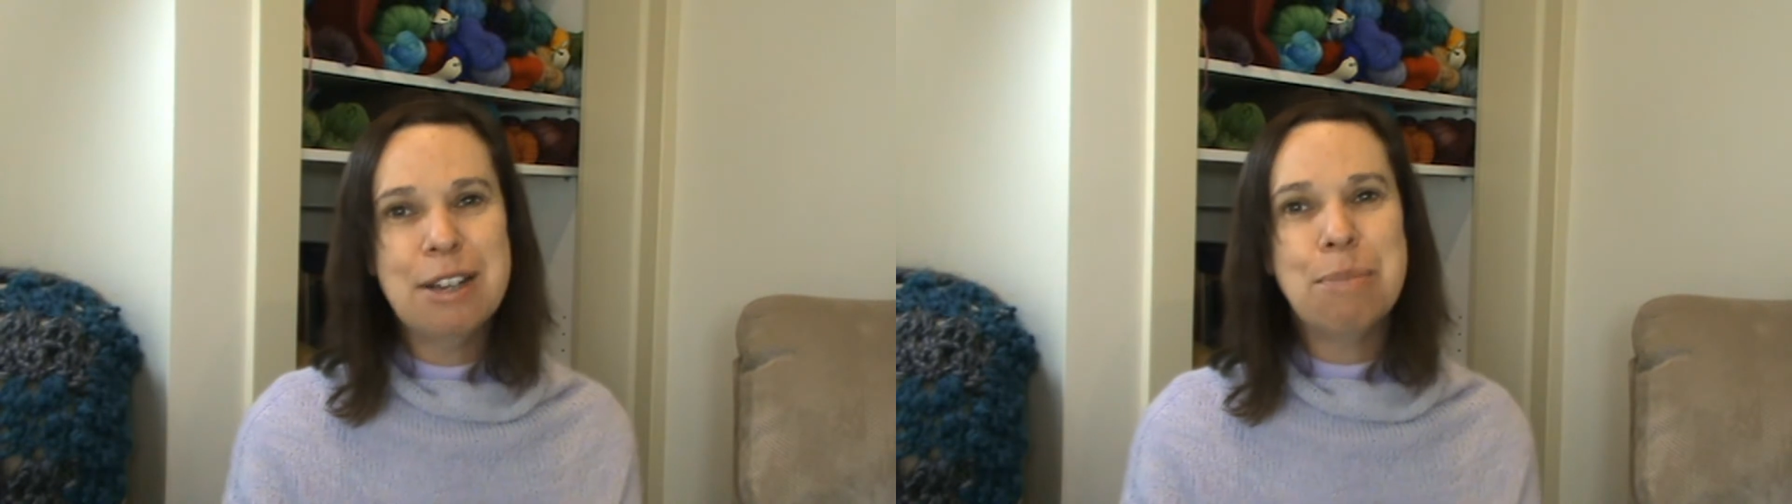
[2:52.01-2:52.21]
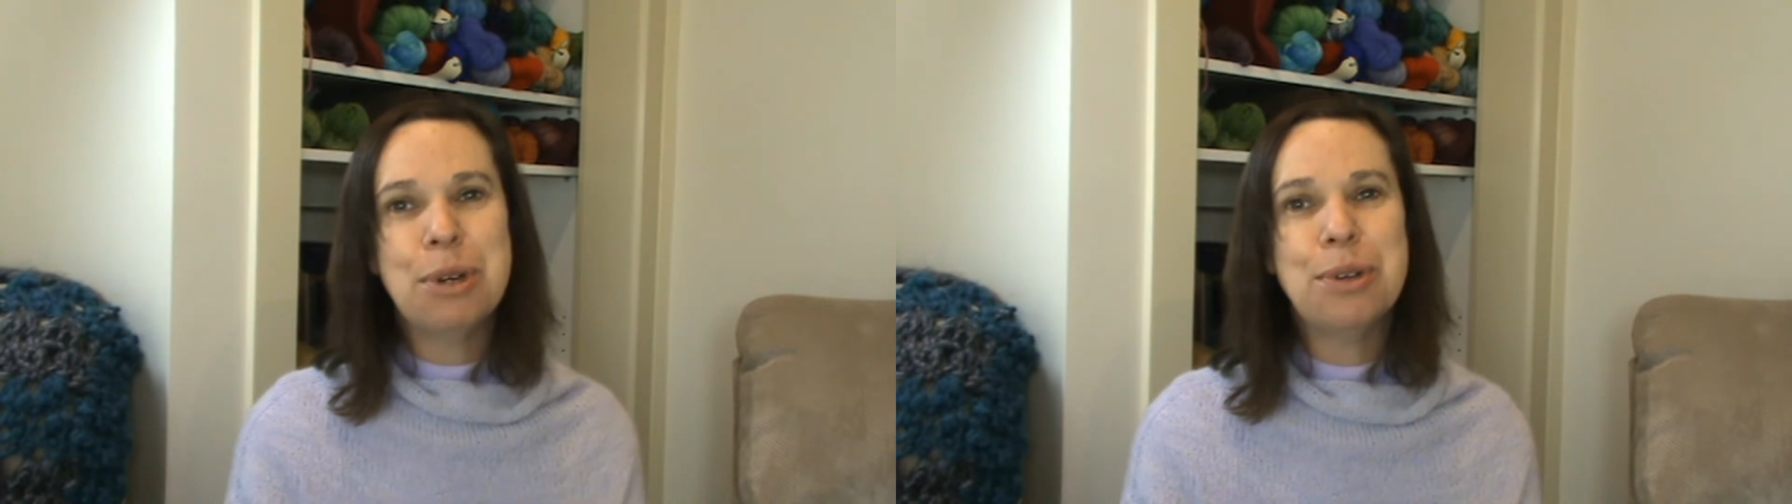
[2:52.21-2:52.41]

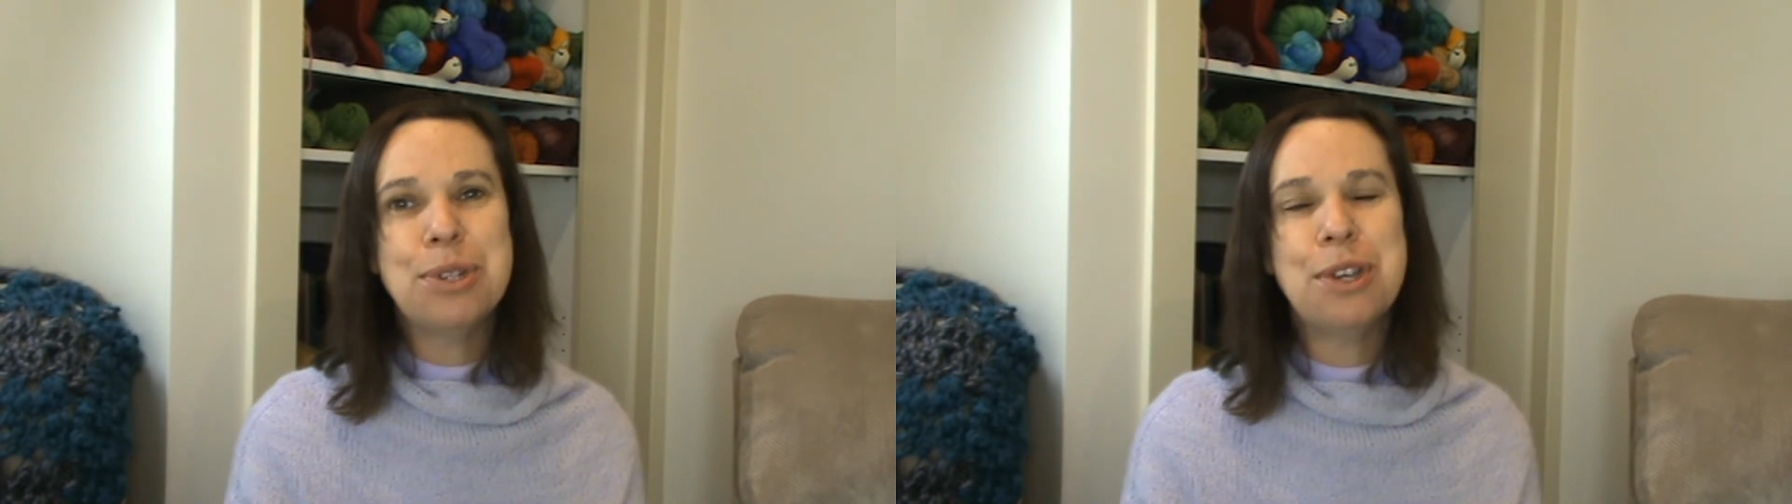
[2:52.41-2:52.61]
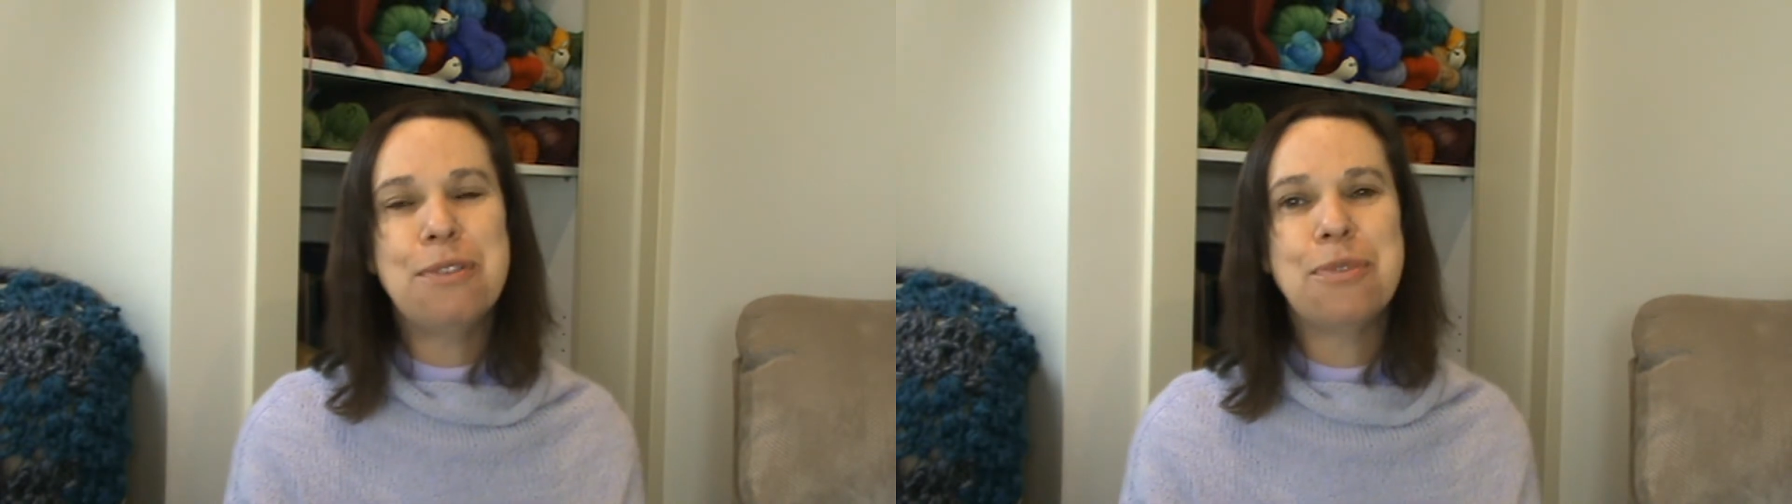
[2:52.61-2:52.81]
but
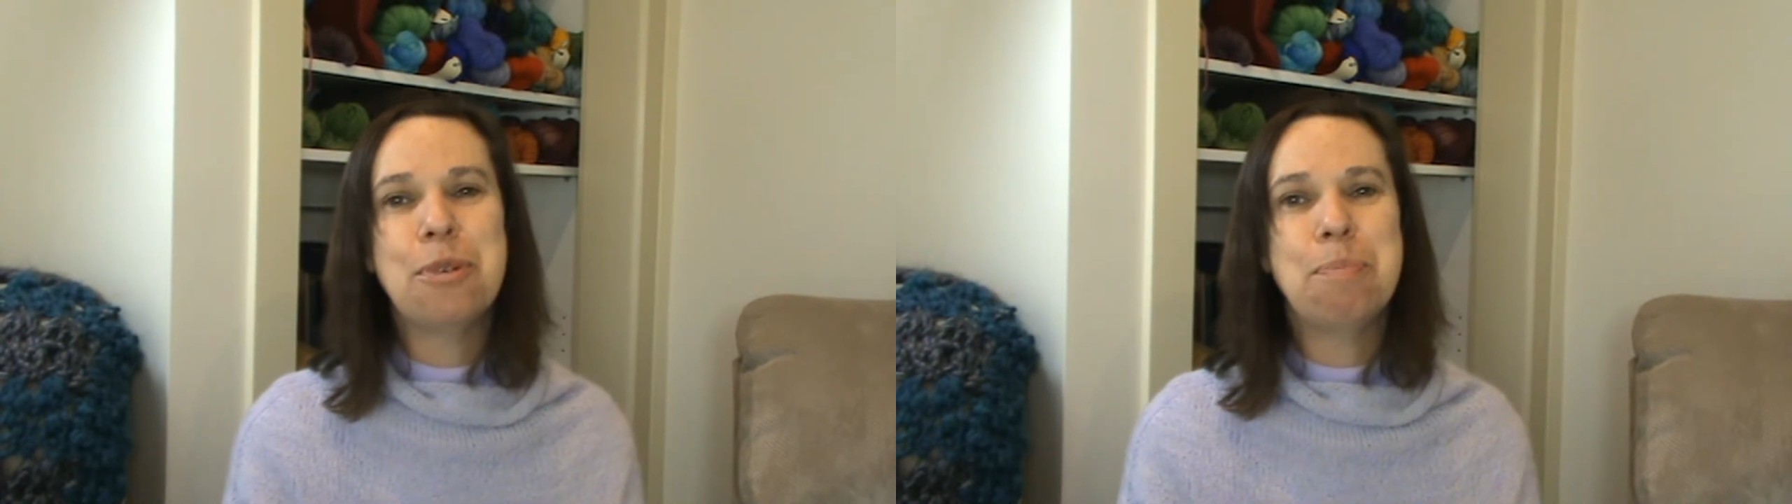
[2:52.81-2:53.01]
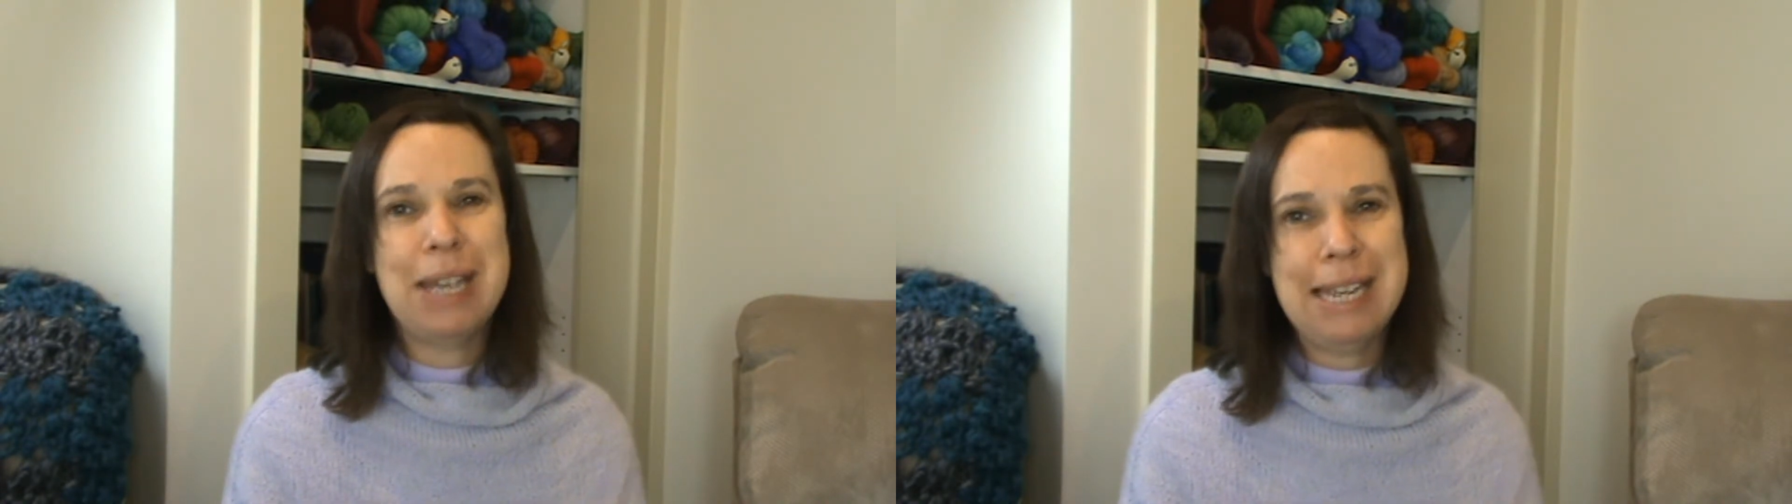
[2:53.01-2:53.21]
also
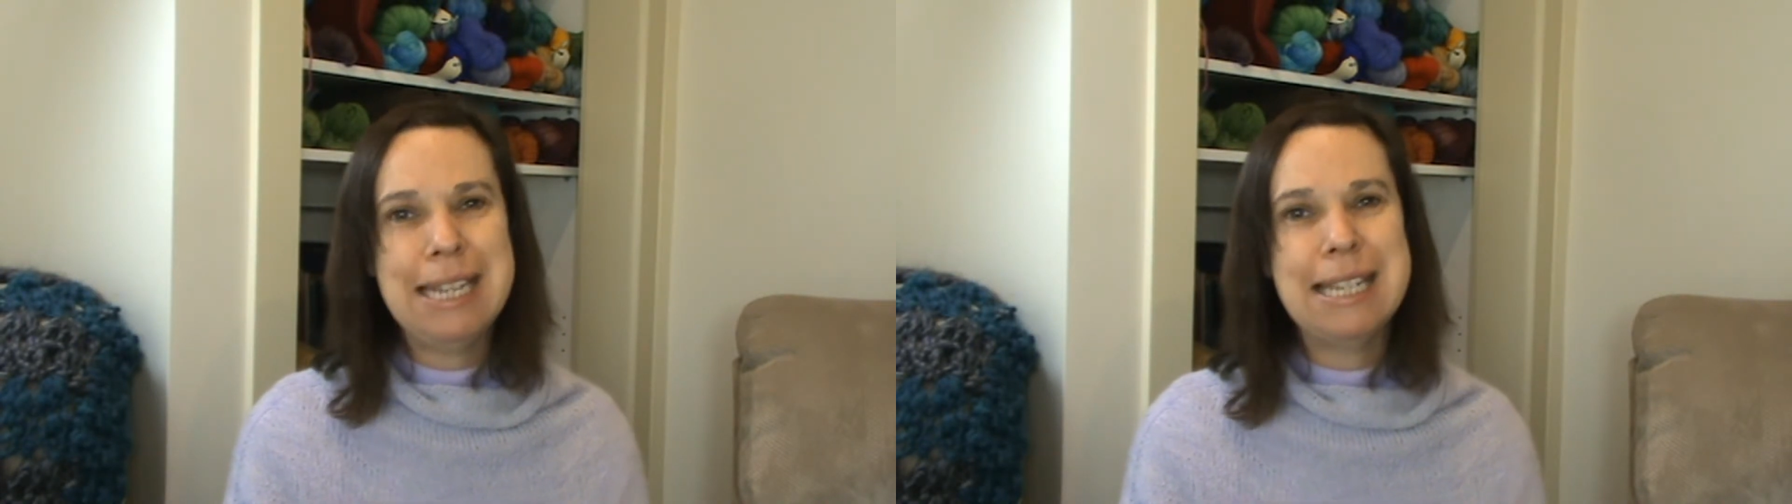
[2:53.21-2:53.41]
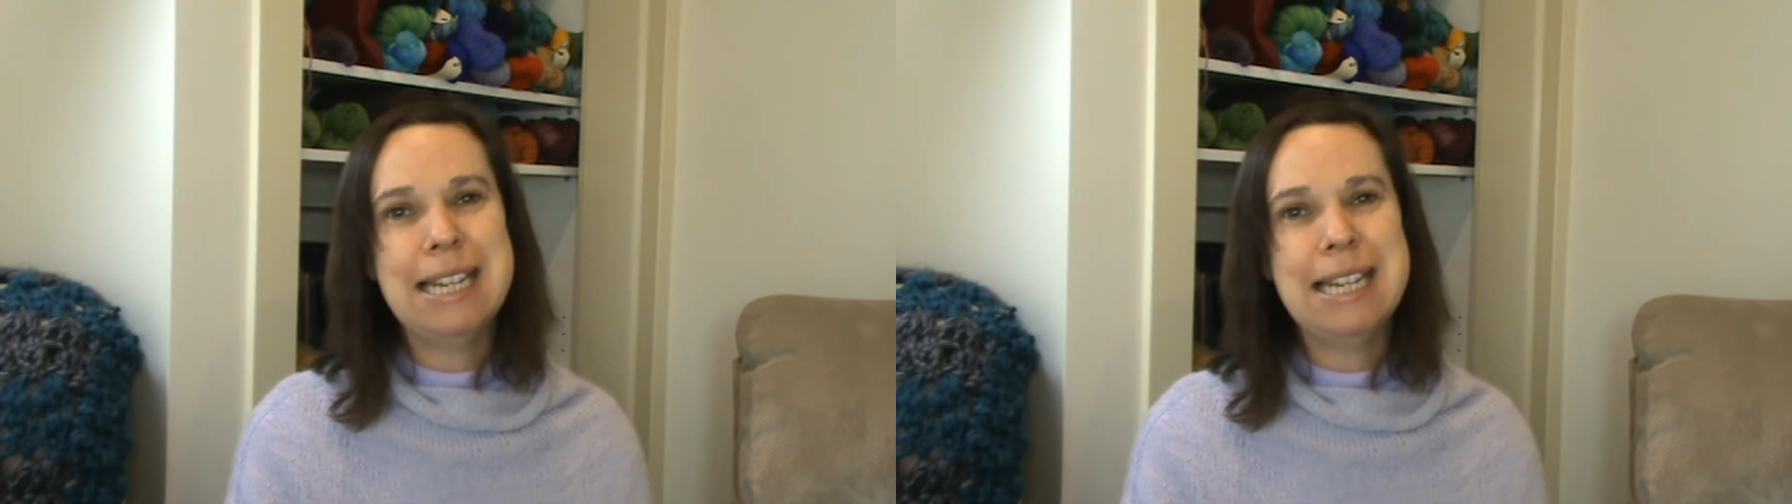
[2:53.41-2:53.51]
for bees